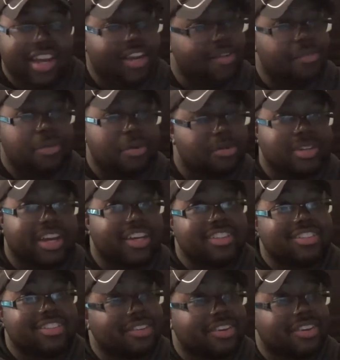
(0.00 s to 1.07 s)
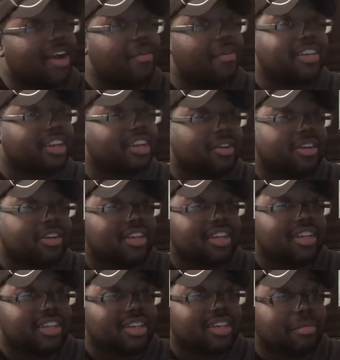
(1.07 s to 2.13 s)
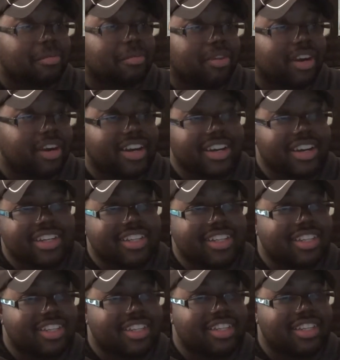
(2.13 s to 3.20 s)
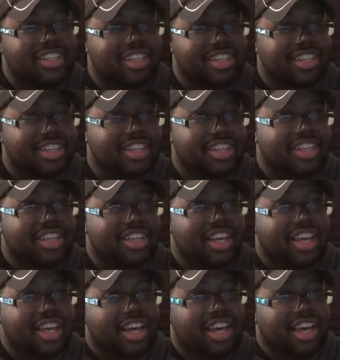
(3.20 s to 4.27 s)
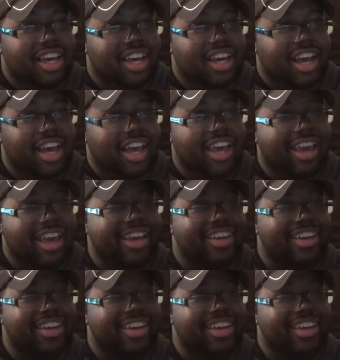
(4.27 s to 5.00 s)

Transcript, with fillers: I never rolled that, so I don't know. There it is. Bruh. 11. Mark Phillips does it again.